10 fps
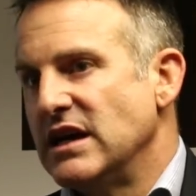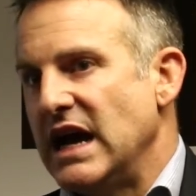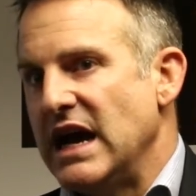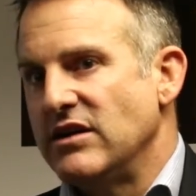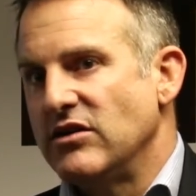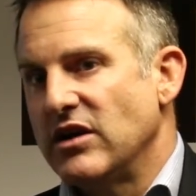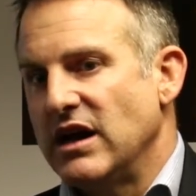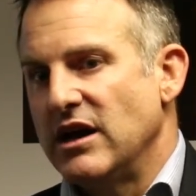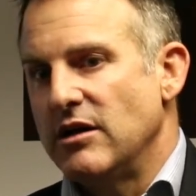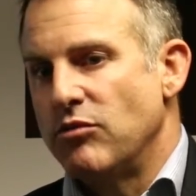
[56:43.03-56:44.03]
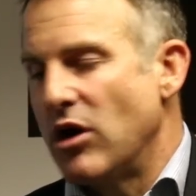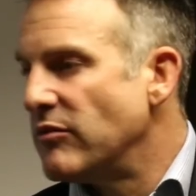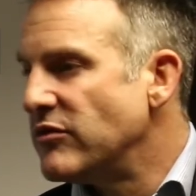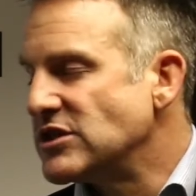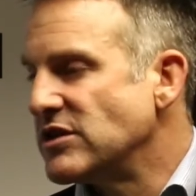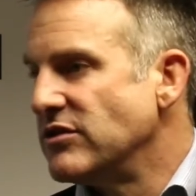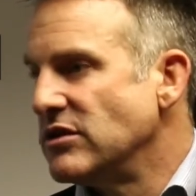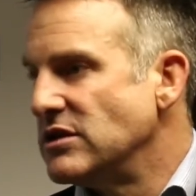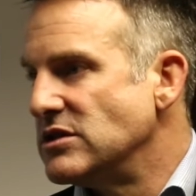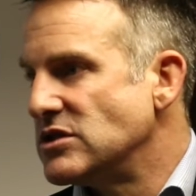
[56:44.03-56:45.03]
and Brom
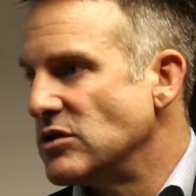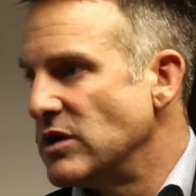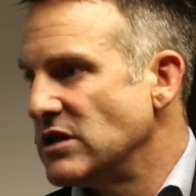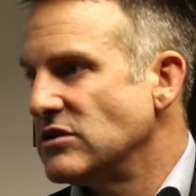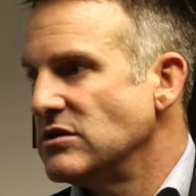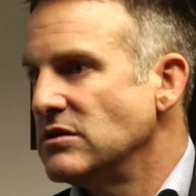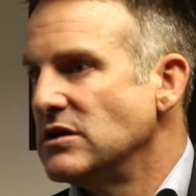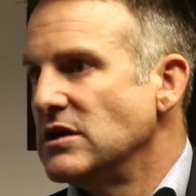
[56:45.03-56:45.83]
Fisherville in Soweto,